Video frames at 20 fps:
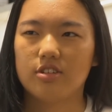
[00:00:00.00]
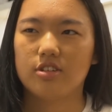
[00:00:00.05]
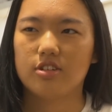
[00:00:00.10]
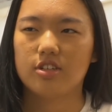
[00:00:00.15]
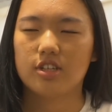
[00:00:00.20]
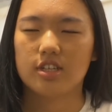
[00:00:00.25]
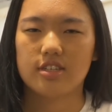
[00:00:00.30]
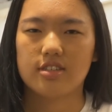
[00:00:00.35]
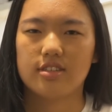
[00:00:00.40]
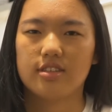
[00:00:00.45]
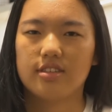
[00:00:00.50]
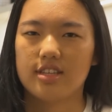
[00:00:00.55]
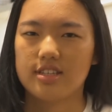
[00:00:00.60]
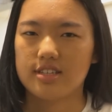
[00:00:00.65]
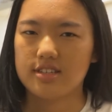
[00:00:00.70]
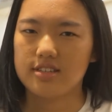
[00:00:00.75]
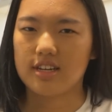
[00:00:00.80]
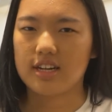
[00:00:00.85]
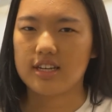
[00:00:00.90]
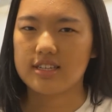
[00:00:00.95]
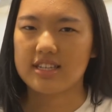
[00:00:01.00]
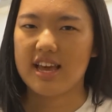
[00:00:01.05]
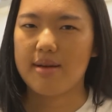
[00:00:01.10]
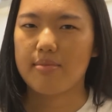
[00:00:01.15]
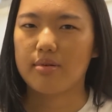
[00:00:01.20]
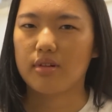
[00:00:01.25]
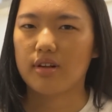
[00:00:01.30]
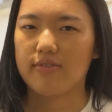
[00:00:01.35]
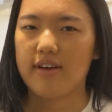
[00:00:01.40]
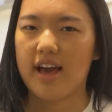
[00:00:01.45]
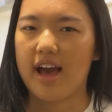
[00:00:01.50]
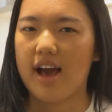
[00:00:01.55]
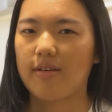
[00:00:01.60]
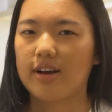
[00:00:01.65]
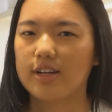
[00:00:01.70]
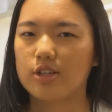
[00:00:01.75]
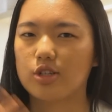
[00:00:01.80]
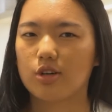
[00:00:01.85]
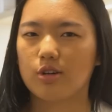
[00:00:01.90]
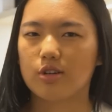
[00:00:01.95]
Just this is an example of how
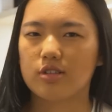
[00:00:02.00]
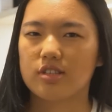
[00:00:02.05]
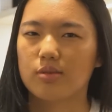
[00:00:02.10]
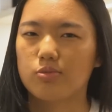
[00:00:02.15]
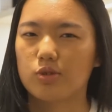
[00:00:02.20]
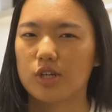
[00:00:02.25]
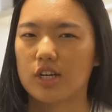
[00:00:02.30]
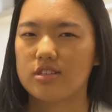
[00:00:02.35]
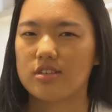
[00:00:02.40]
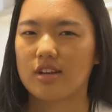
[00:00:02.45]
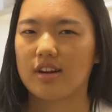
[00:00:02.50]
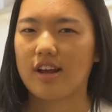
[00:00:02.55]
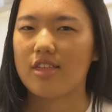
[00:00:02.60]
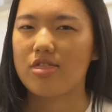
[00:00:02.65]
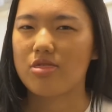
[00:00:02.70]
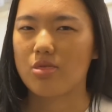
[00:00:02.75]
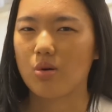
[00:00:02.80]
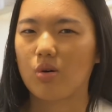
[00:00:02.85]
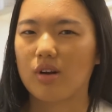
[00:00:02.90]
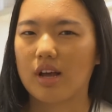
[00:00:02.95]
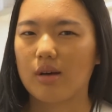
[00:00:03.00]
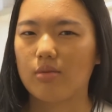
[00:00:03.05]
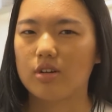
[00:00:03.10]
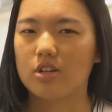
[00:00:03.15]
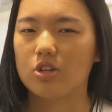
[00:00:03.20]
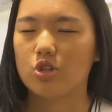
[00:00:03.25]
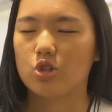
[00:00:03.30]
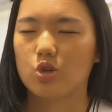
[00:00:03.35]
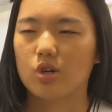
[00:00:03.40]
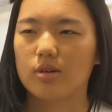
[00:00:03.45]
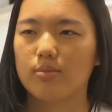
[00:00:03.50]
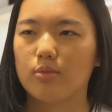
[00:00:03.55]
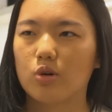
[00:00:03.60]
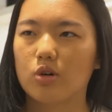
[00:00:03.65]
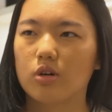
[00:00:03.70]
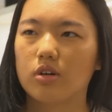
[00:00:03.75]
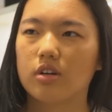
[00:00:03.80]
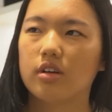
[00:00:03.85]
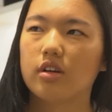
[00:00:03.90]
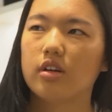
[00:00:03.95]
I chose subjects that I thought I would enjoy
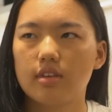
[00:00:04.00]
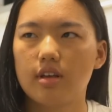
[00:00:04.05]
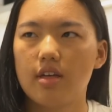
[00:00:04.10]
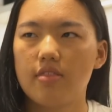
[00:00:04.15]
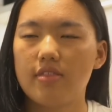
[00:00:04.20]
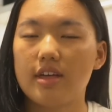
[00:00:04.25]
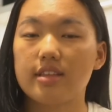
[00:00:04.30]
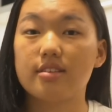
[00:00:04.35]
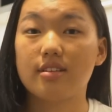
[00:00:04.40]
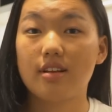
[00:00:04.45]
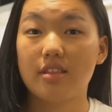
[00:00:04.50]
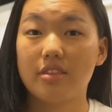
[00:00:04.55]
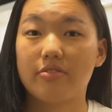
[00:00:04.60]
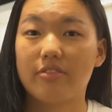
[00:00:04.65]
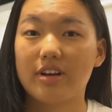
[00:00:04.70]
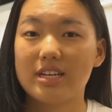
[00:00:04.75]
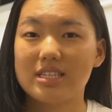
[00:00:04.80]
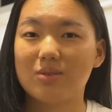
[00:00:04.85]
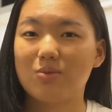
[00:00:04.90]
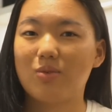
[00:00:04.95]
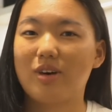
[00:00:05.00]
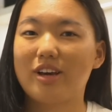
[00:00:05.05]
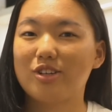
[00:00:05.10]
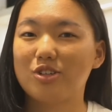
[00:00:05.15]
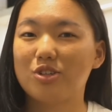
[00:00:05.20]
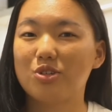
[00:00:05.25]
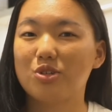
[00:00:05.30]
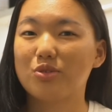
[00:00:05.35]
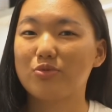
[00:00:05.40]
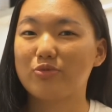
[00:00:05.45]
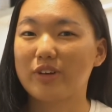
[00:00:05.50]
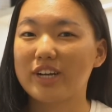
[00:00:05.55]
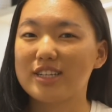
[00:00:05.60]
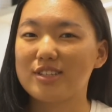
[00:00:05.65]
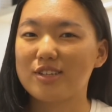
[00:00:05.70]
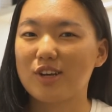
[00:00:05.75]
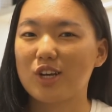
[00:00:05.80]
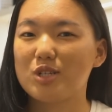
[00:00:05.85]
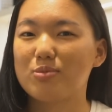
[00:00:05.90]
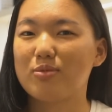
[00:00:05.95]
more. That's another reason why you should do
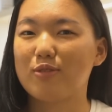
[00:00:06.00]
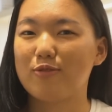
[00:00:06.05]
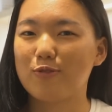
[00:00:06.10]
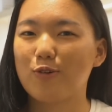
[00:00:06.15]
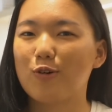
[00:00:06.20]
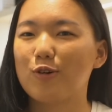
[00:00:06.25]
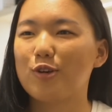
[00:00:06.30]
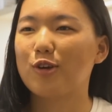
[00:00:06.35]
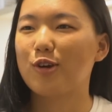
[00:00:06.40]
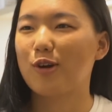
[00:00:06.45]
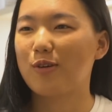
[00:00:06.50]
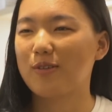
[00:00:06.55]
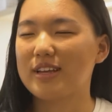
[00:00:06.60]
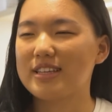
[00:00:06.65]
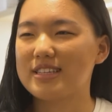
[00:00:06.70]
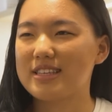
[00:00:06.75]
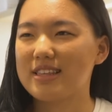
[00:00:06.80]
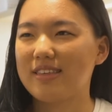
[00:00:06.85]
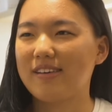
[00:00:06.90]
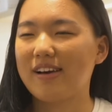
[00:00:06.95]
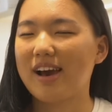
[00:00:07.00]
research before you go into the